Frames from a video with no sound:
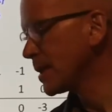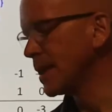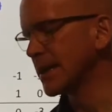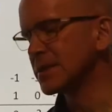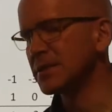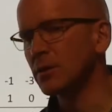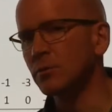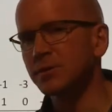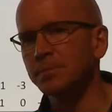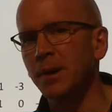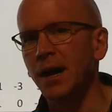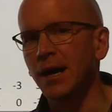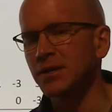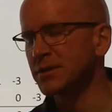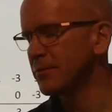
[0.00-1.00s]
x equals
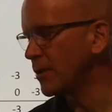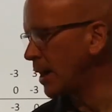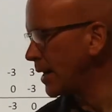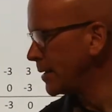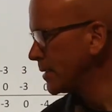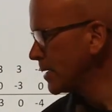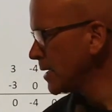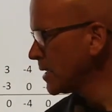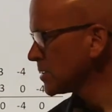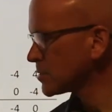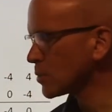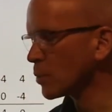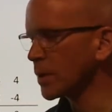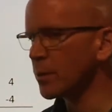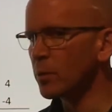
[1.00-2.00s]
positive i.
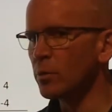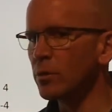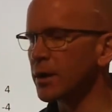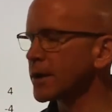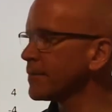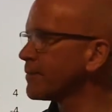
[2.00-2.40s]
So we were looking